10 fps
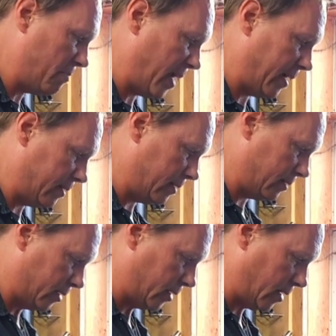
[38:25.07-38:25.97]

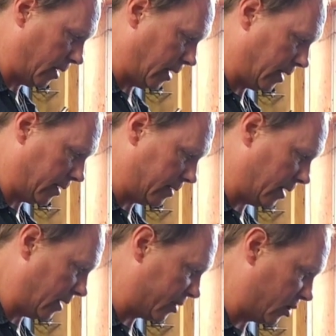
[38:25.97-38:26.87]
maintenance and
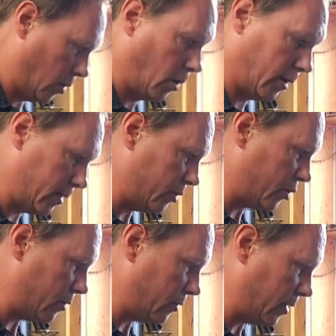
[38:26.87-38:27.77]

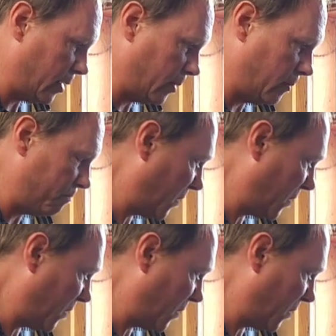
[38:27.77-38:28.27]
storage. You know,